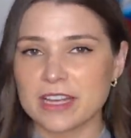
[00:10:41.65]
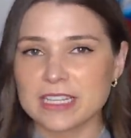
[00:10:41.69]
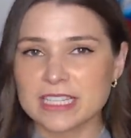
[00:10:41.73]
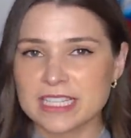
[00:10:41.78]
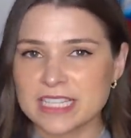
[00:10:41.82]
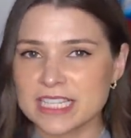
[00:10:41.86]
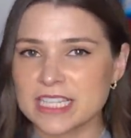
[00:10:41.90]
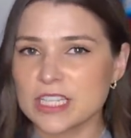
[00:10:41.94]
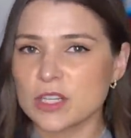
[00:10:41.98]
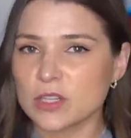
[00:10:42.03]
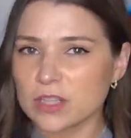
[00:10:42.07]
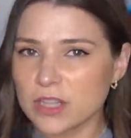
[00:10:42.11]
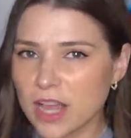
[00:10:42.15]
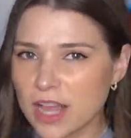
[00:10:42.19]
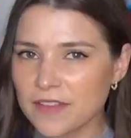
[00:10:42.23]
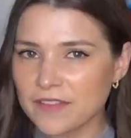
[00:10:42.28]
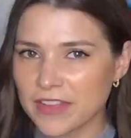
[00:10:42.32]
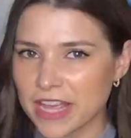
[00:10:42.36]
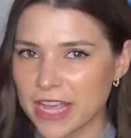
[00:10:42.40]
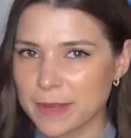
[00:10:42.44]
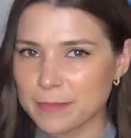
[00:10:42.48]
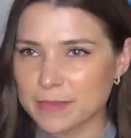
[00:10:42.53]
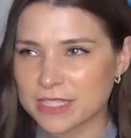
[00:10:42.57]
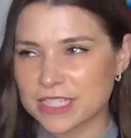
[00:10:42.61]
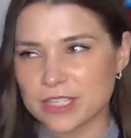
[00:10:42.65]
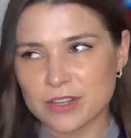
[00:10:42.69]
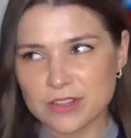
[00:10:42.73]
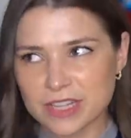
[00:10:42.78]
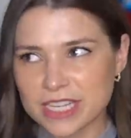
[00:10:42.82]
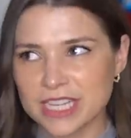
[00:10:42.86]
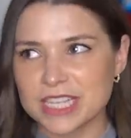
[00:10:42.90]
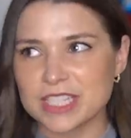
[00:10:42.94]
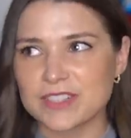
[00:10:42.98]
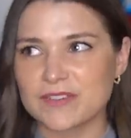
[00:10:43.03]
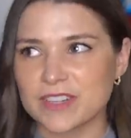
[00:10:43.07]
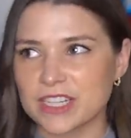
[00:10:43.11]
Still love him, still
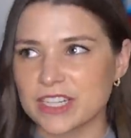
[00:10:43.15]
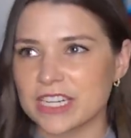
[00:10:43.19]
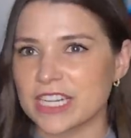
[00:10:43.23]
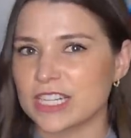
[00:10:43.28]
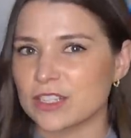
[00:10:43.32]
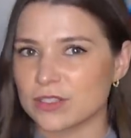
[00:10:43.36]
think he's very